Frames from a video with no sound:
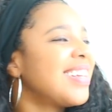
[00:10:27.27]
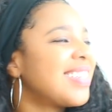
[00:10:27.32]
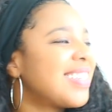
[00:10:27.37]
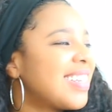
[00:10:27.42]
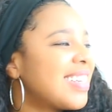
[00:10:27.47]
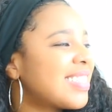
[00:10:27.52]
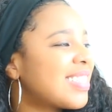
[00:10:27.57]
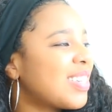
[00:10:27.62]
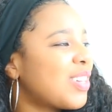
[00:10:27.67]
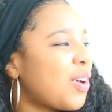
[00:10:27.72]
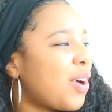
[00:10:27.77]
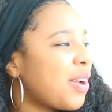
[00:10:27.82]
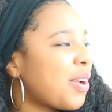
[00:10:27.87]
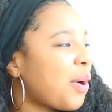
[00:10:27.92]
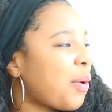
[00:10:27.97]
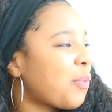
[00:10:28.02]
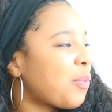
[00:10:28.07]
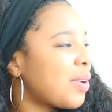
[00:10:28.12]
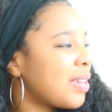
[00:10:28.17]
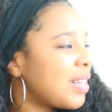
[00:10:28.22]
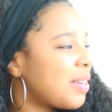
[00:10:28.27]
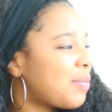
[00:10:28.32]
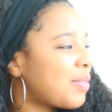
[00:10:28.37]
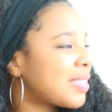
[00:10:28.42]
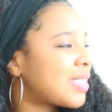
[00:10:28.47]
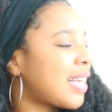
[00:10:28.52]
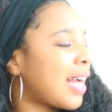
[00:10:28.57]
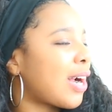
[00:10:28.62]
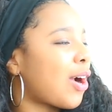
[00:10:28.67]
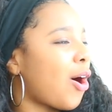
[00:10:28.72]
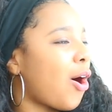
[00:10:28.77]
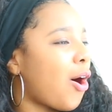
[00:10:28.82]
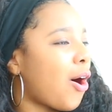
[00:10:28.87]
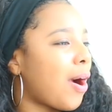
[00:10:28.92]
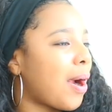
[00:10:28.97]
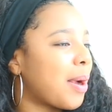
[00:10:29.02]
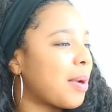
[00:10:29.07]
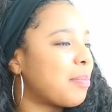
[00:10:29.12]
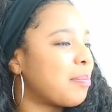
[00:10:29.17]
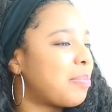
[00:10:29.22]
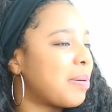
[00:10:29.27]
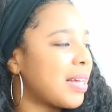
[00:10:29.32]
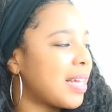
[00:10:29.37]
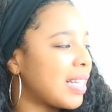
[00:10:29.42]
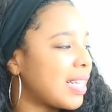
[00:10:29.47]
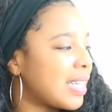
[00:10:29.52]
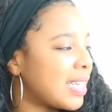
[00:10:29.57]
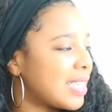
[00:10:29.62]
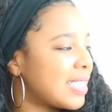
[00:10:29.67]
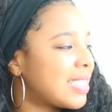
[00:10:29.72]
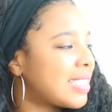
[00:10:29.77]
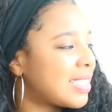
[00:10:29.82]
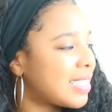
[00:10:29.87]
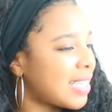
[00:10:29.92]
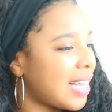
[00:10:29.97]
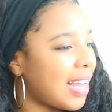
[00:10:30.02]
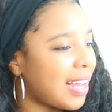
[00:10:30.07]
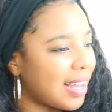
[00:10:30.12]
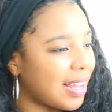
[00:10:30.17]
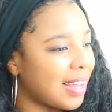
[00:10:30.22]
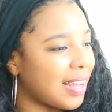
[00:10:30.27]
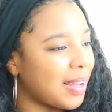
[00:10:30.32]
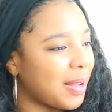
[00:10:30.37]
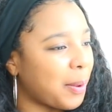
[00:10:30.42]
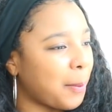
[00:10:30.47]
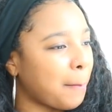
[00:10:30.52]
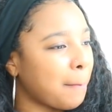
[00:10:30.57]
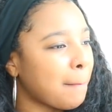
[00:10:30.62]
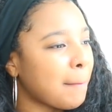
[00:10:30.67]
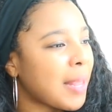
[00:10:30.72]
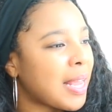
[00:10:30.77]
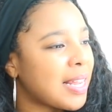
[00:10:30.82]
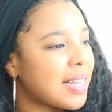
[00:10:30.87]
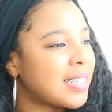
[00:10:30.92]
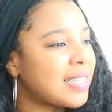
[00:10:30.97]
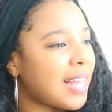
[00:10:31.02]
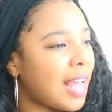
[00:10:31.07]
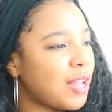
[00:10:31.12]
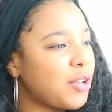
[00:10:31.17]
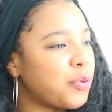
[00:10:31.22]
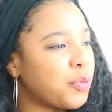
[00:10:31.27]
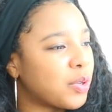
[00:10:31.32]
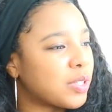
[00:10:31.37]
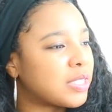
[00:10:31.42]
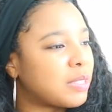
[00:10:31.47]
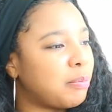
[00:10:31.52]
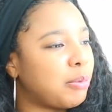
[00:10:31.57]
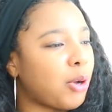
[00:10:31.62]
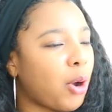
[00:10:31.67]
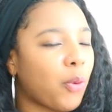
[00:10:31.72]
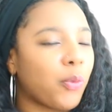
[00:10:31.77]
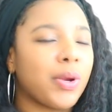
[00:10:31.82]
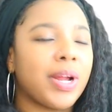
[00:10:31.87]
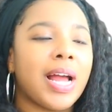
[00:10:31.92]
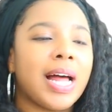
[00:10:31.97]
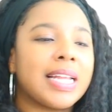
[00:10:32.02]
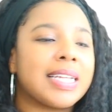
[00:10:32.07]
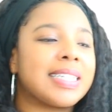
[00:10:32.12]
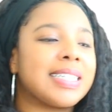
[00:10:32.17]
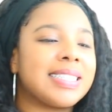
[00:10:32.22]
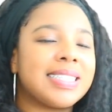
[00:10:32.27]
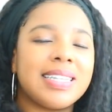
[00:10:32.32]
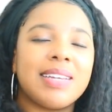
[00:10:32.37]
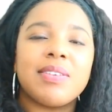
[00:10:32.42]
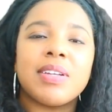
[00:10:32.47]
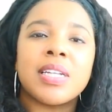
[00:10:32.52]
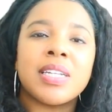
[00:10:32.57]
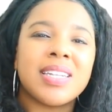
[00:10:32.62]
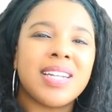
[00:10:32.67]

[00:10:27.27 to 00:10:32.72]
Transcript: This lawyer really was like, all right, bet, let's say that you want to be on reality TV.